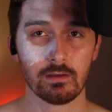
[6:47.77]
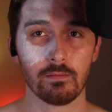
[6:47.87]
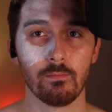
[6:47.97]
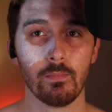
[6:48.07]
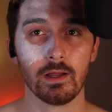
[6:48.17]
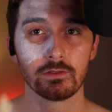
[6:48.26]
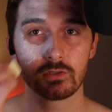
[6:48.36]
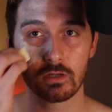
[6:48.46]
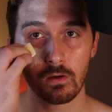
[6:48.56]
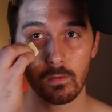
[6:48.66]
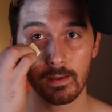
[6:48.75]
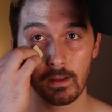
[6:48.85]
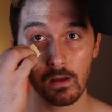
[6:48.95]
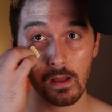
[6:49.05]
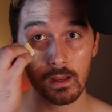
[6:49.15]
much going
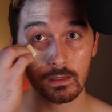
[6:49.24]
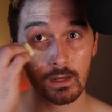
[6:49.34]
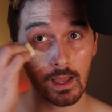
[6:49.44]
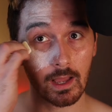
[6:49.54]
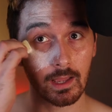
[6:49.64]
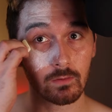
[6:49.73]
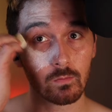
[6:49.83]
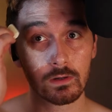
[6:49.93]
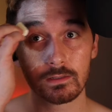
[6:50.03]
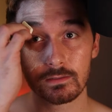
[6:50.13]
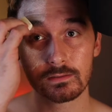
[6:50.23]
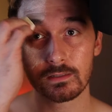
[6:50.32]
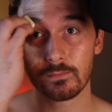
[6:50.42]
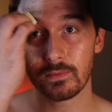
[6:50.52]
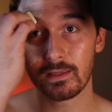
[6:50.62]
on. I want
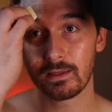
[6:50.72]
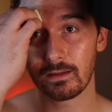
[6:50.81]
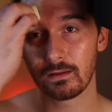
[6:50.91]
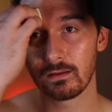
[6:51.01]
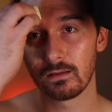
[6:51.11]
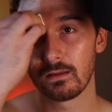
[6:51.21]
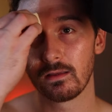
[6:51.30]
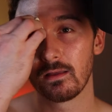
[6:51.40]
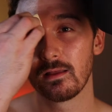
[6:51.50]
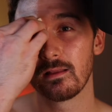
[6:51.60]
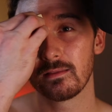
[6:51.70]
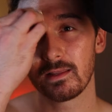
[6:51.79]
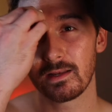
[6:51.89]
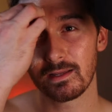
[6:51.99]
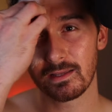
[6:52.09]
something
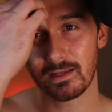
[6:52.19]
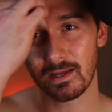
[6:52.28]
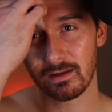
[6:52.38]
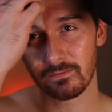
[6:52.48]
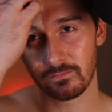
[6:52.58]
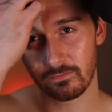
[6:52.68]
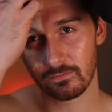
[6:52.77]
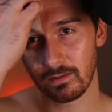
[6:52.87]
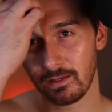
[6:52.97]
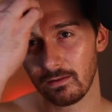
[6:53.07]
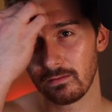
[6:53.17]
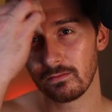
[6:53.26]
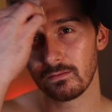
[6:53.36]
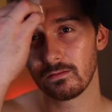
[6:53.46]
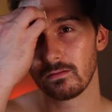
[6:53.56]
that I can kind of
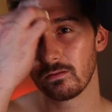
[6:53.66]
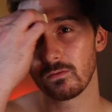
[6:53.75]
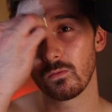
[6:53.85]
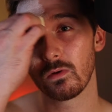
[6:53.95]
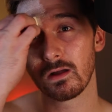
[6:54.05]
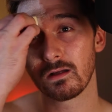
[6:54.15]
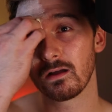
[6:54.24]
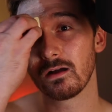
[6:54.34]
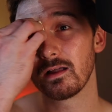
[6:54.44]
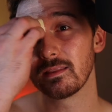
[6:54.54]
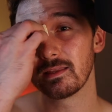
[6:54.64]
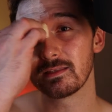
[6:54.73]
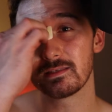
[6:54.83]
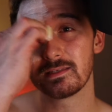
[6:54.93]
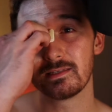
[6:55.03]
work on
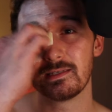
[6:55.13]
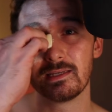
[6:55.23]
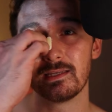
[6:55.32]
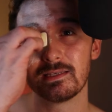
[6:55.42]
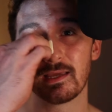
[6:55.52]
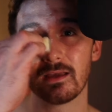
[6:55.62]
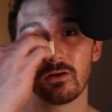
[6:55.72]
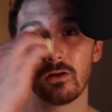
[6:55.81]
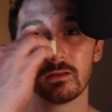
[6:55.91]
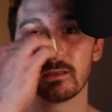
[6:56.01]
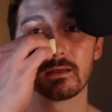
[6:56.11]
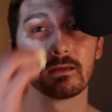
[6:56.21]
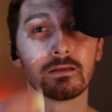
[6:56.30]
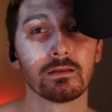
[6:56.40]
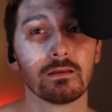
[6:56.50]
that's detailed
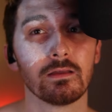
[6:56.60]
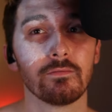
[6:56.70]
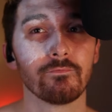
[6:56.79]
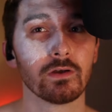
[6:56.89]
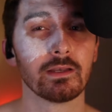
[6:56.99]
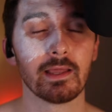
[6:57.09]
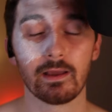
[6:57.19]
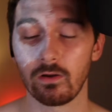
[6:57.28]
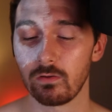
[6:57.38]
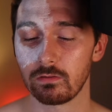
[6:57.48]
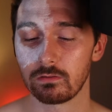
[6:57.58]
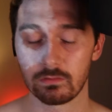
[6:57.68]
for now,